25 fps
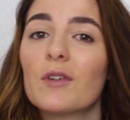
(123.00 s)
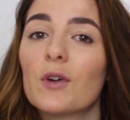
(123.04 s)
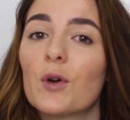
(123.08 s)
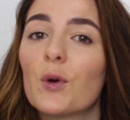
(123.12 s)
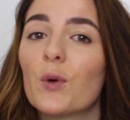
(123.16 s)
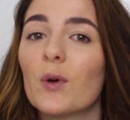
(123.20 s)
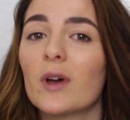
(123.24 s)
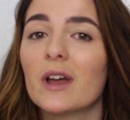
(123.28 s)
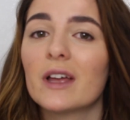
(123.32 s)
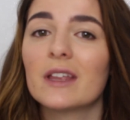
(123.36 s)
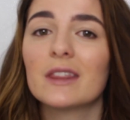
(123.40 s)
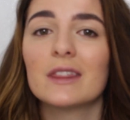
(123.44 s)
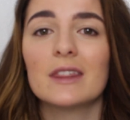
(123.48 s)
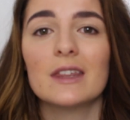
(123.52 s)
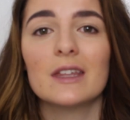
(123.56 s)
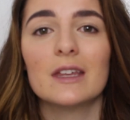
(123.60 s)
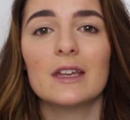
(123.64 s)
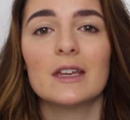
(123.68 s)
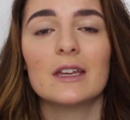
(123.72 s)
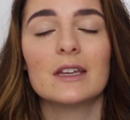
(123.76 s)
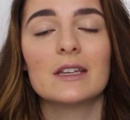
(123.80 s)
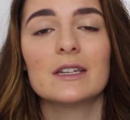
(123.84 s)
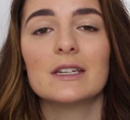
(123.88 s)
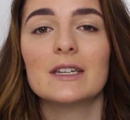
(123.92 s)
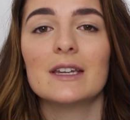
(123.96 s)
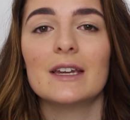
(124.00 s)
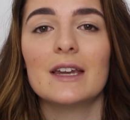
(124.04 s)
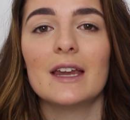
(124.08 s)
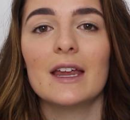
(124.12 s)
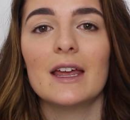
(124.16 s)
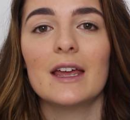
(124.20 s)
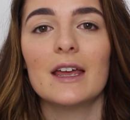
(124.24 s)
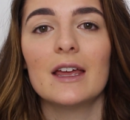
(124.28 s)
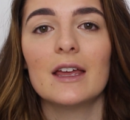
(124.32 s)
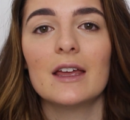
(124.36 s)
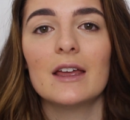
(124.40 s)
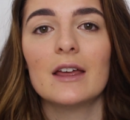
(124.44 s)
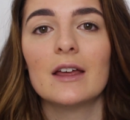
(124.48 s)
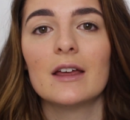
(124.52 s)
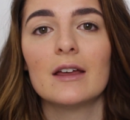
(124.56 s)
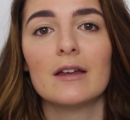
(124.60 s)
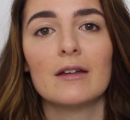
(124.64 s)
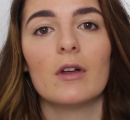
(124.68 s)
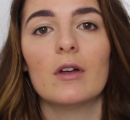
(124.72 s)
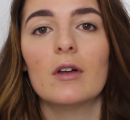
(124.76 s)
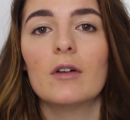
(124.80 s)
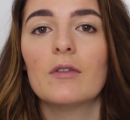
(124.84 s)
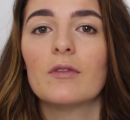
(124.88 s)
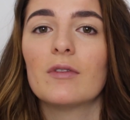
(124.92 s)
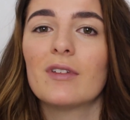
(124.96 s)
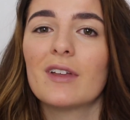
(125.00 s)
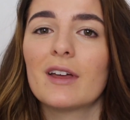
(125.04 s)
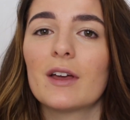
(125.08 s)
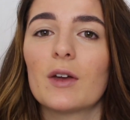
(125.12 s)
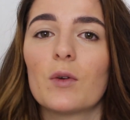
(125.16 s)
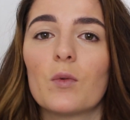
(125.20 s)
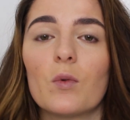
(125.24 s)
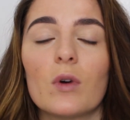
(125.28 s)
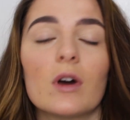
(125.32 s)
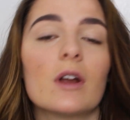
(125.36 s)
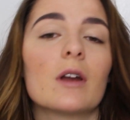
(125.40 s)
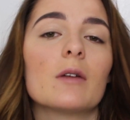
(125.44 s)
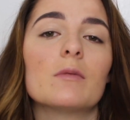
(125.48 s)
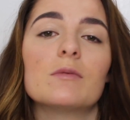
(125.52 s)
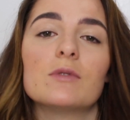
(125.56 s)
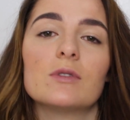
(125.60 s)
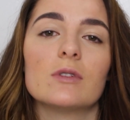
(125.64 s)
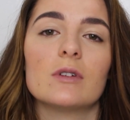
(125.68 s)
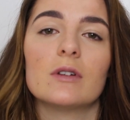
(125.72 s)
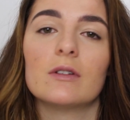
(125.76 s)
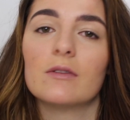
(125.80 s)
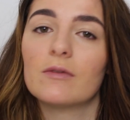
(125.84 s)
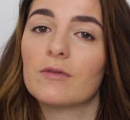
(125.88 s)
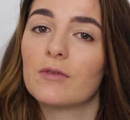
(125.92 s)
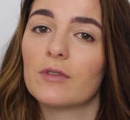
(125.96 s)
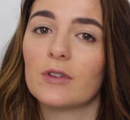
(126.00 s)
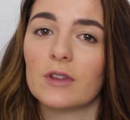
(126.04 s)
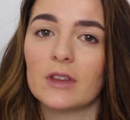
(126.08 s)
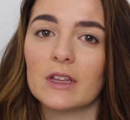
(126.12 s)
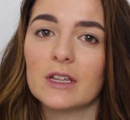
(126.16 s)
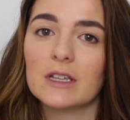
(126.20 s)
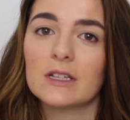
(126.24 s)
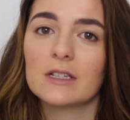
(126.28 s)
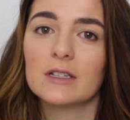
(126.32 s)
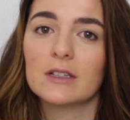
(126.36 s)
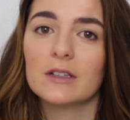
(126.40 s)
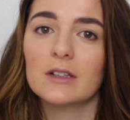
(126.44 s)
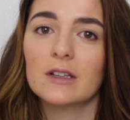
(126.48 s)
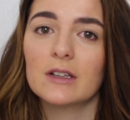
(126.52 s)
of a quick thing today of like what I'm doing for this